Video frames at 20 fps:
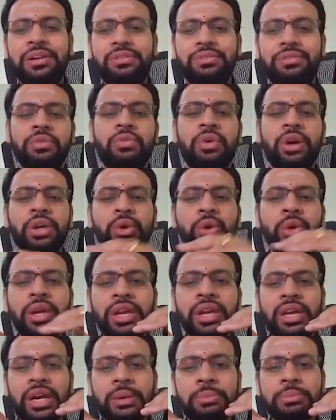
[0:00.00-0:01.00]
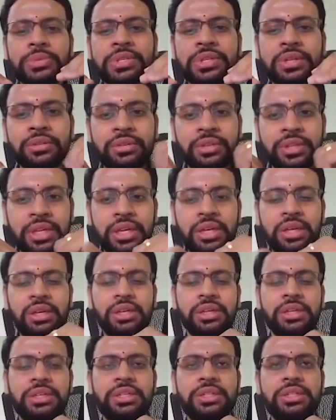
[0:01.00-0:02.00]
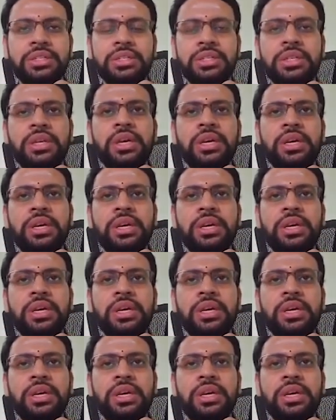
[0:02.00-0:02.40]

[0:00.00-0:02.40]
what you can observe there is